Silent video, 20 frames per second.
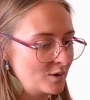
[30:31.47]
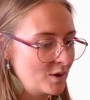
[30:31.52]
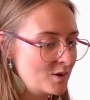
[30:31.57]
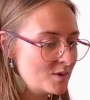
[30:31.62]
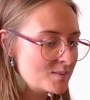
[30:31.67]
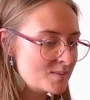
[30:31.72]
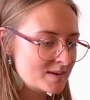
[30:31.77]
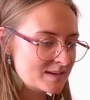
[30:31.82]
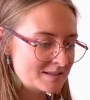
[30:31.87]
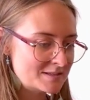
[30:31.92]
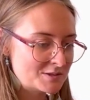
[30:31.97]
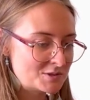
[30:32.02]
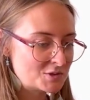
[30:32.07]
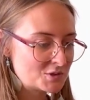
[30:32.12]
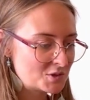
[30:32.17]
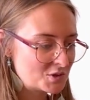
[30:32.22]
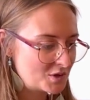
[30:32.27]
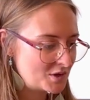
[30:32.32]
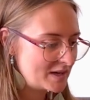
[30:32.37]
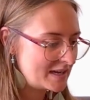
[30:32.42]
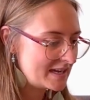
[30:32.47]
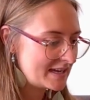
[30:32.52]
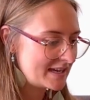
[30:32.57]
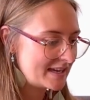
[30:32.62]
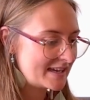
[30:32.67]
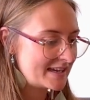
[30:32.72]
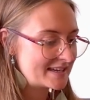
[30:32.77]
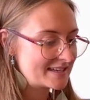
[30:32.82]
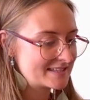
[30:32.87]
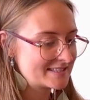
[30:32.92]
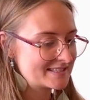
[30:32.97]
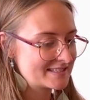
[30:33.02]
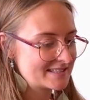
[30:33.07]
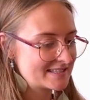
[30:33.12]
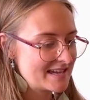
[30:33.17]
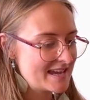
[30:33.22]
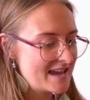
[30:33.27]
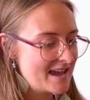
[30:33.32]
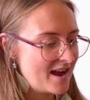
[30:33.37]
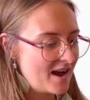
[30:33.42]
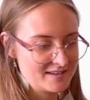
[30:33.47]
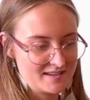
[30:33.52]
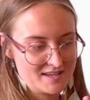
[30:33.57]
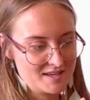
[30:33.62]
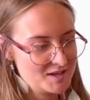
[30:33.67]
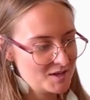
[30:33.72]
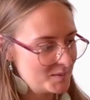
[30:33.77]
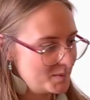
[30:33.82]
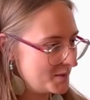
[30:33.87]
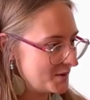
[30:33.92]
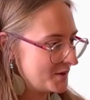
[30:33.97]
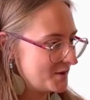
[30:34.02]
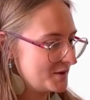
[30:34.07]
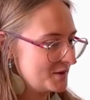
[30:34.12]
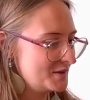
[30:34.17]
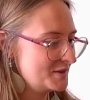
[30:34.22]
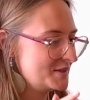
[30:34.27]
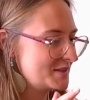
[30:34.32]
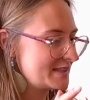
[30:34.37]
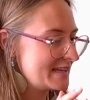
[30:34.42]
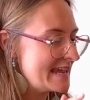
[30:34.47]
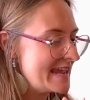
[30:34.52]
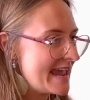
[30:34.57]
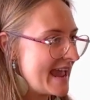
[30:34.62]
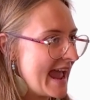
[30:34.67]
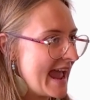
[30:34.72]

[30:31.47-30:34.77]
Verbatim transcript: Romans, Greeks, Hebrews.